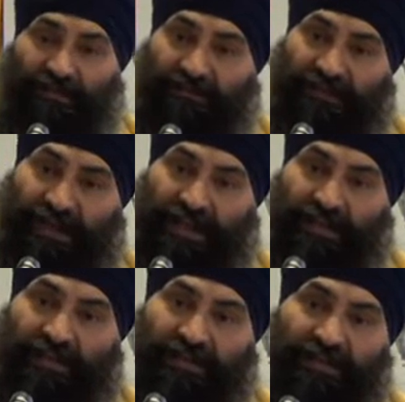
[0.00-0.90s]

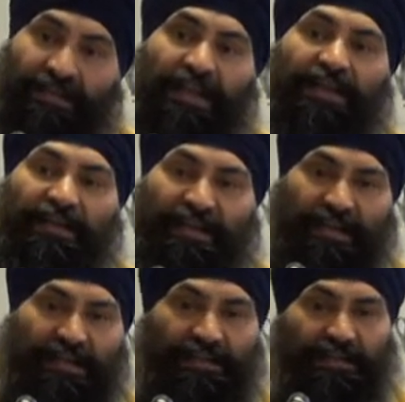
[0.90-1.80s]
Fade Gaya
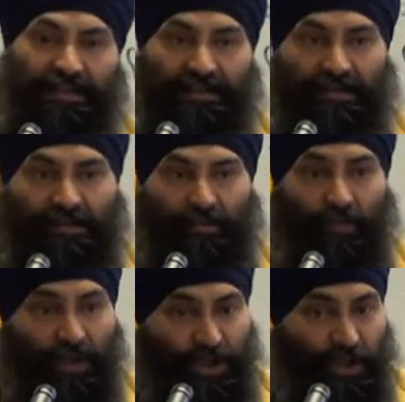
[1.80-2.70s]
Geraki.
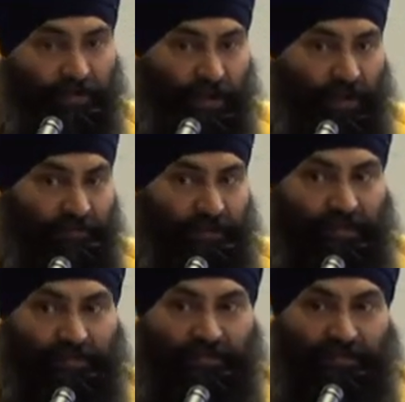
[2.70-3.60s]
What should we offer
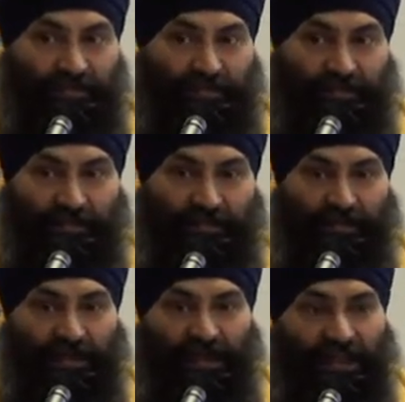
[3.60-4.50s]
him?
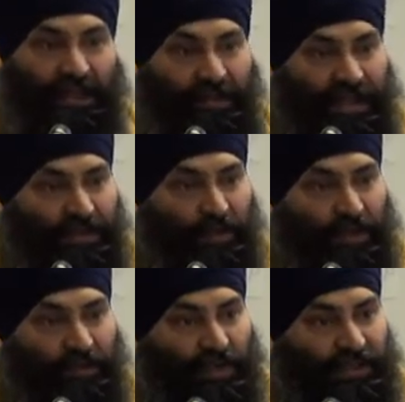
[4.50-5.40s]
Let me ask you
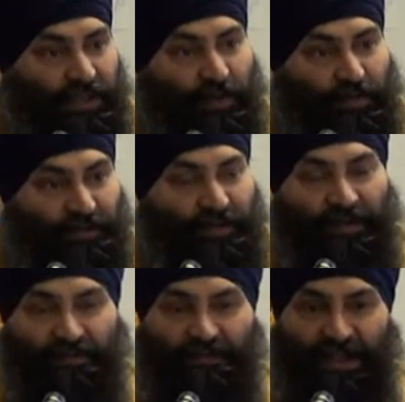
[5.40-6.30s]
one question.
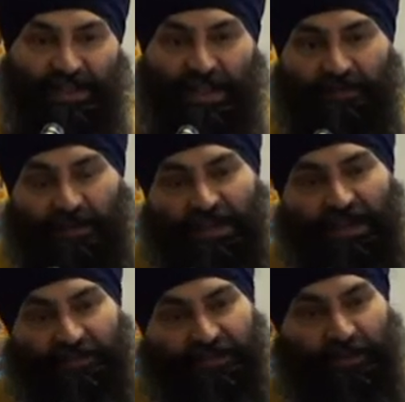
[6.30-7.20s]
Your friends give you a
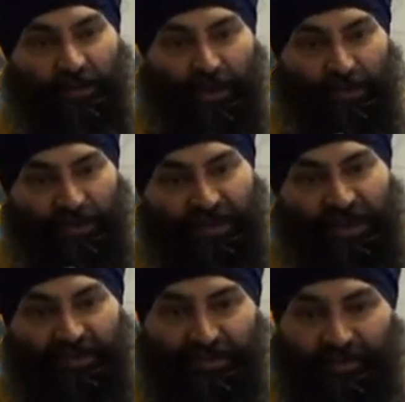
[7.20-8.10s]
gift on your
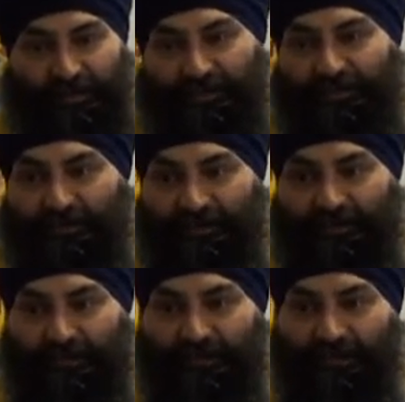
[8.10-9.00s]
birthdays.
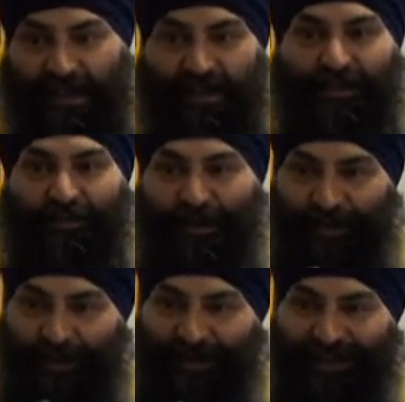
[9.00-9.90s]
Now that we
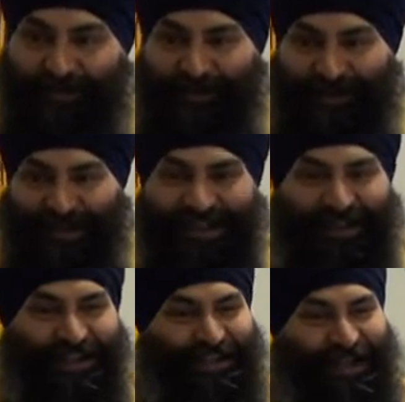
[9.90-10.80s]
learned about the birthday
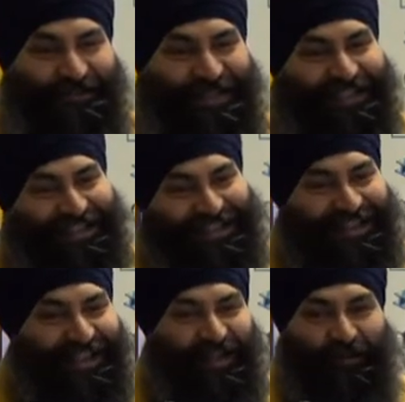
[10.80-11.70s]
concept,
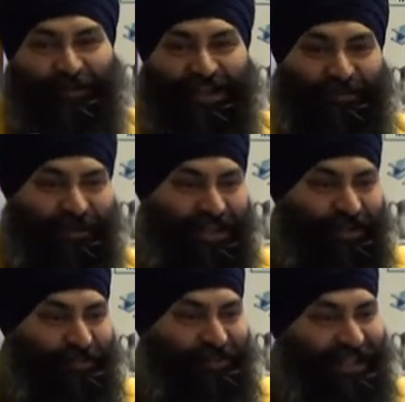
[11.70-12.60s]
when they bring
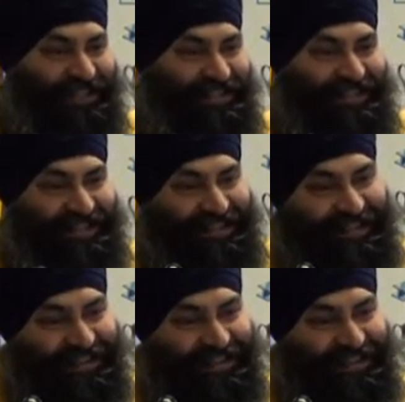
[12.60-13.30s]
you the presents,